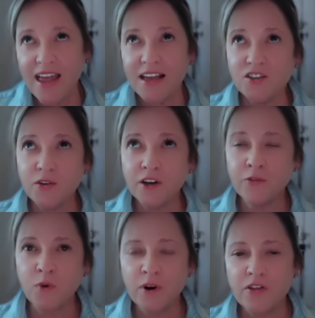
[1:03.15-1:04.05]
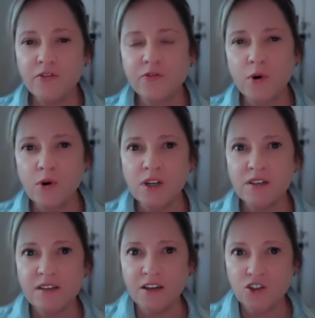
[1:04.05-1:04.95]
And so therefore, the
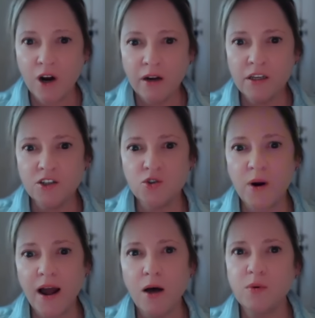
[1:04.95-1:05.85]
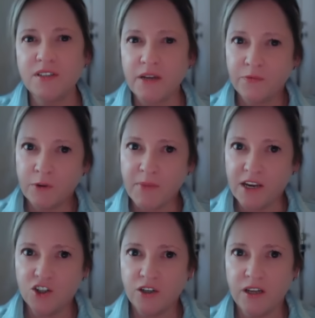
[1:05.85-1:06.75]
focus on Charlie's trial was
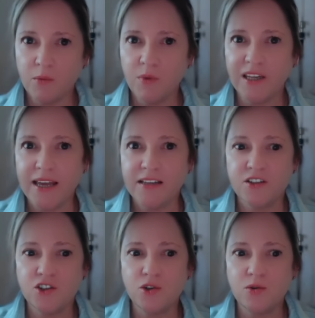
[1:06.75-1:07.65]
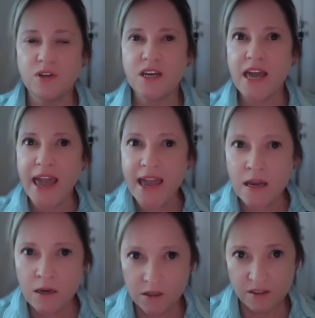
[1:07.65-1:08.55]
information that relates to the
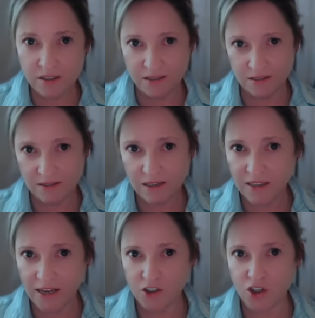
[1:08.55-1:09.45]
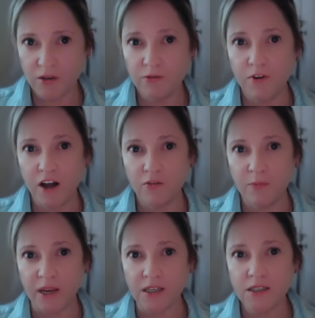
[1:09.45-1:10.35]
Adelson's alleged
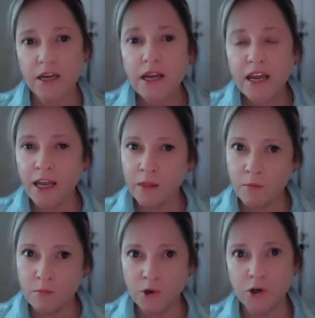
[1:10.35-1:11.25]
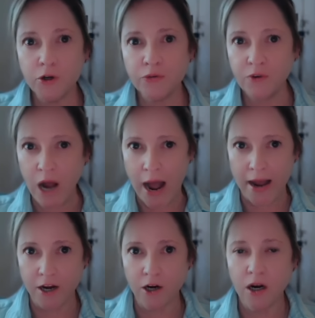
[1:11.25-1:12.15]
involvement in the murder for
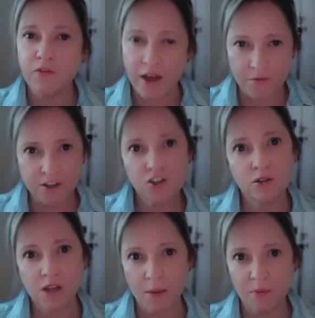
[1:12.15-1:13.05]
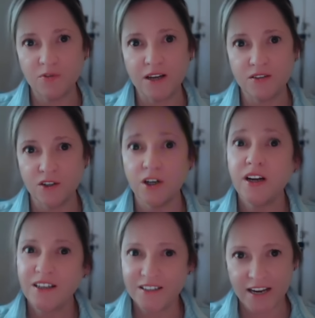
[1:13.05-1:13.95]
hire of FSU law professor
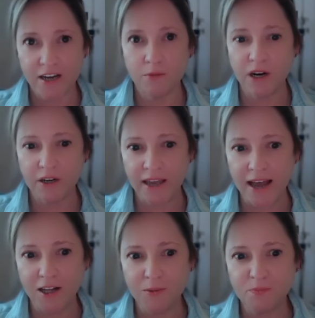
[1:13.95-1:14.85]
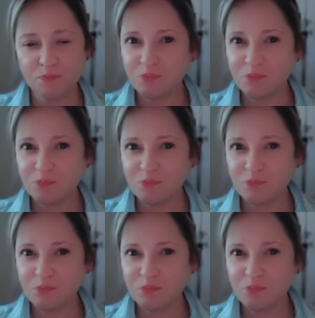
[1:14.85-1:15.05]
Dan Markel.